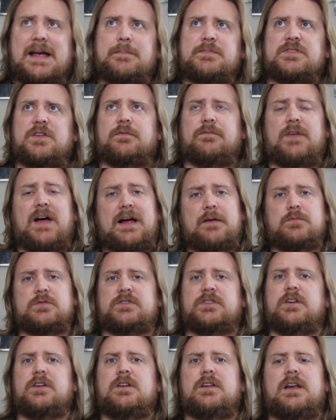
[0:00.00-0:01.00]
Episode 5
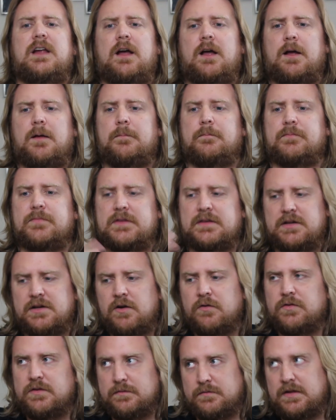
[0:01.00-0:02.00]
was good. You
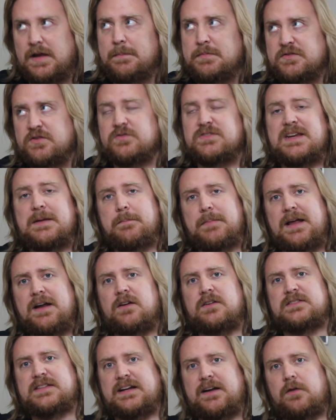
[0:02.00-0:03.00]
know, the episodes get
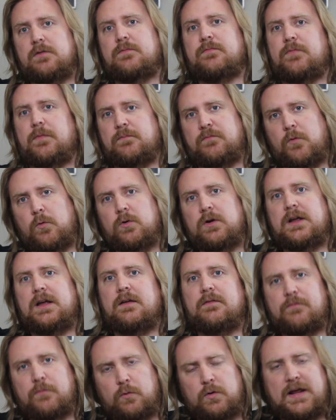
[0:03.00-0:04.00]
better as they go from 4
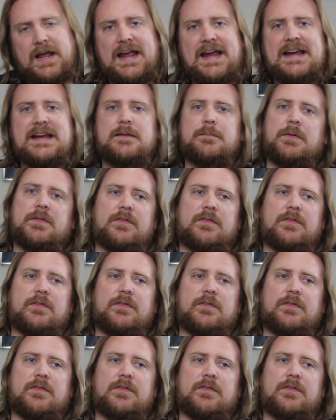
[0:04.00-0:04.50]
to 8.